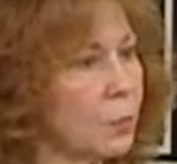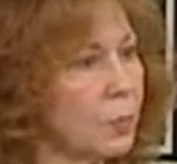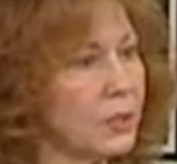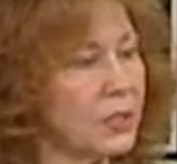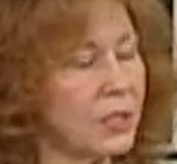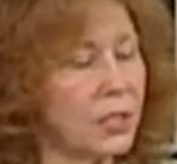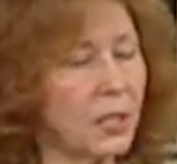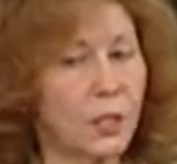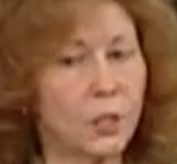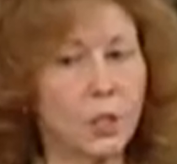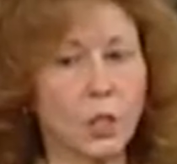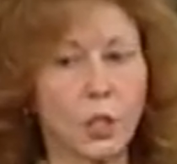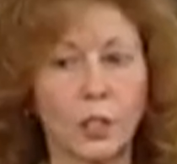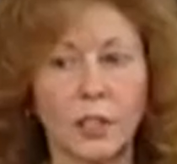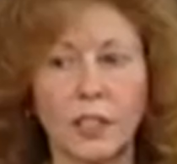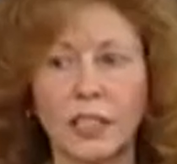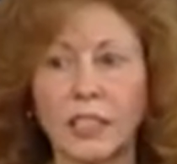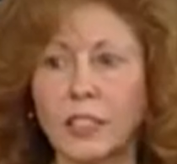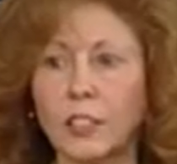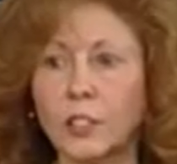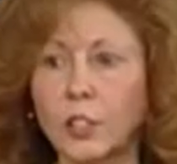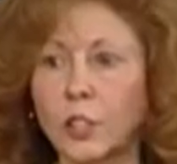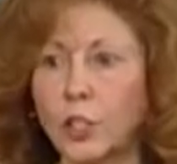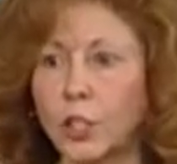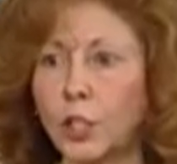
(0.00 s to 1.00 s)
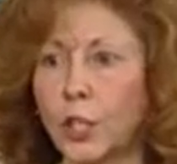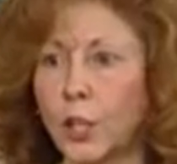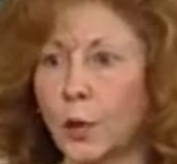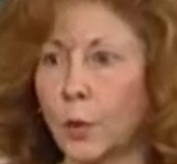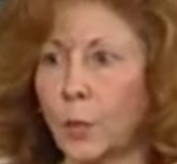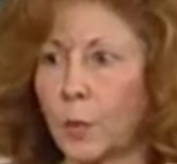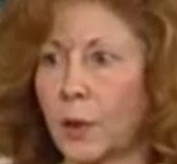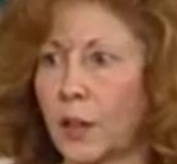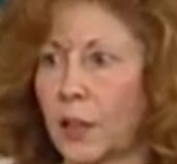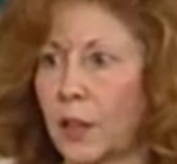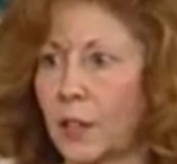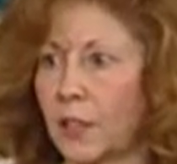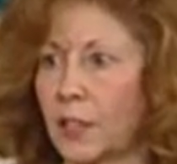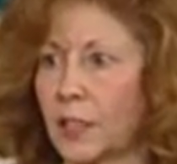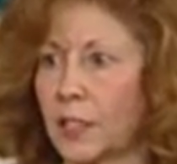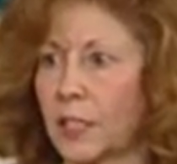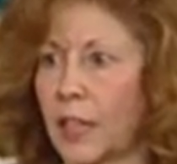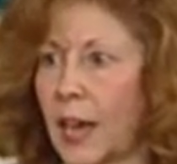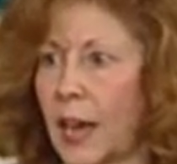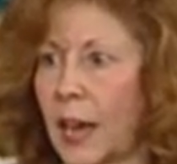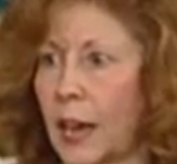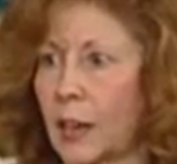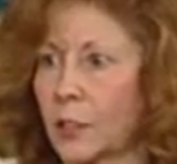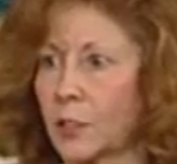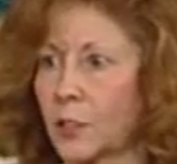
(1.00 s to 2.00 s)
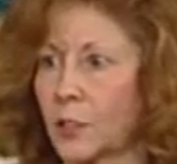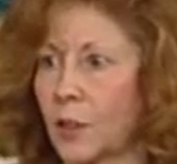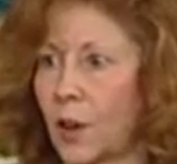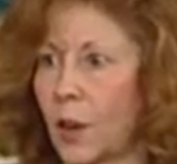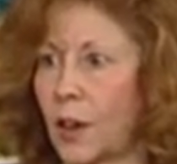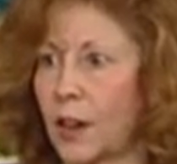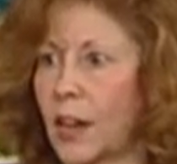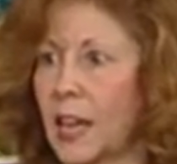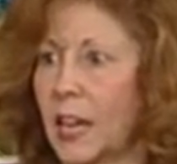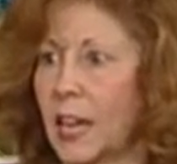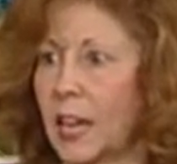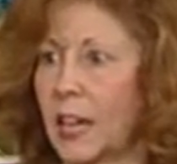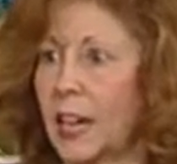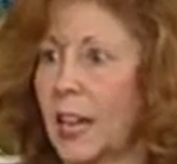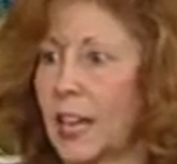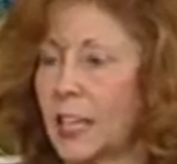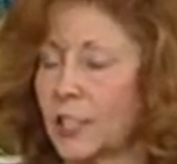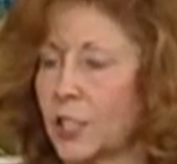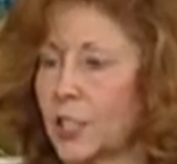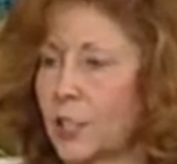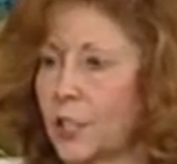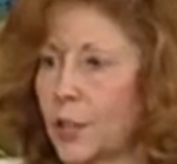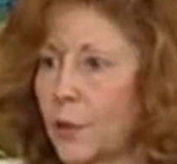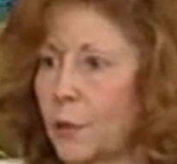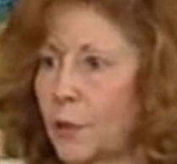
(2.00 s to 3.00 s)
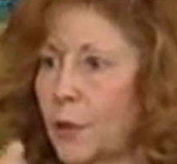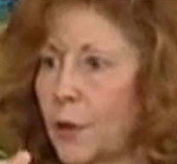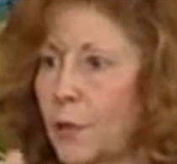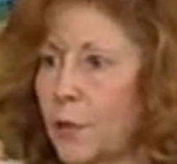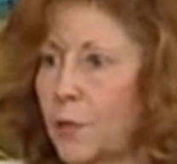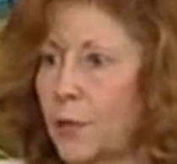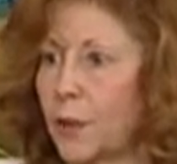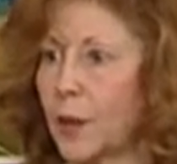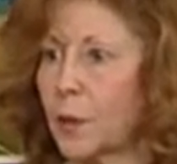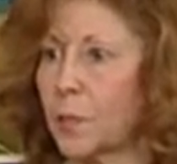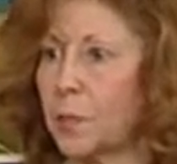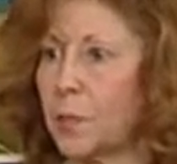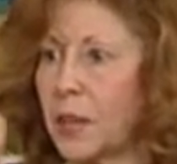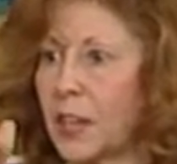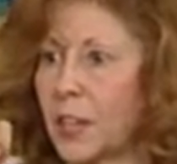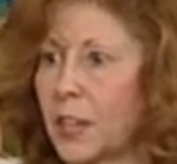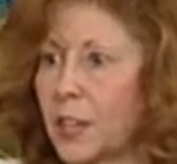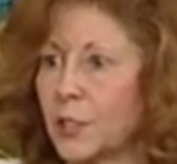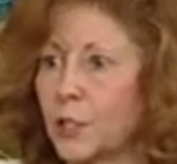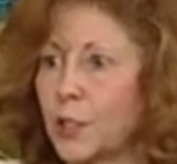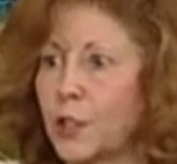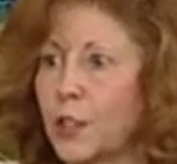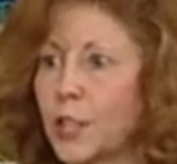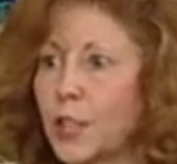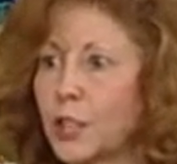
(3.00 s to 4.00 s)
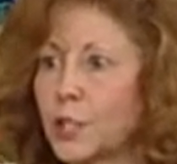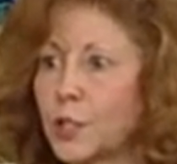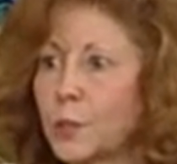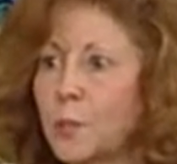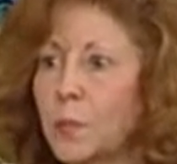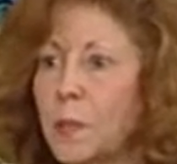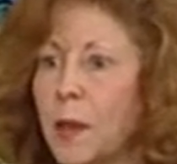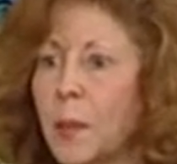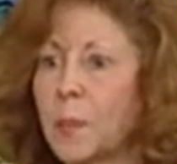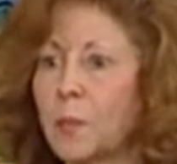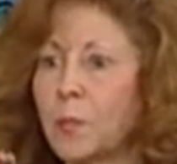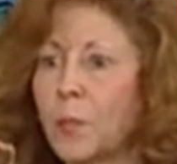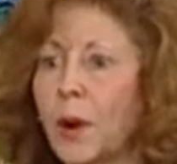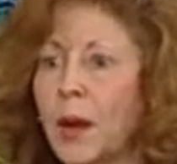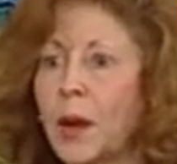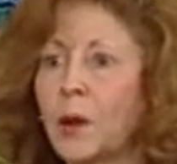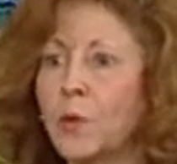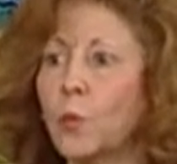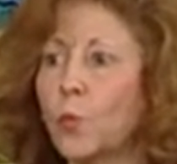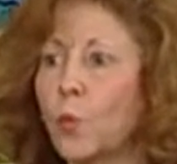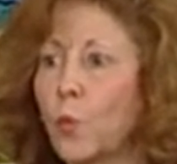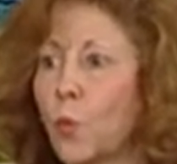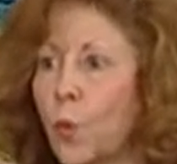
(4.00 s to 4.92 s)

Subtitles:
potential is generated in this axon, it has a different effect because this membrane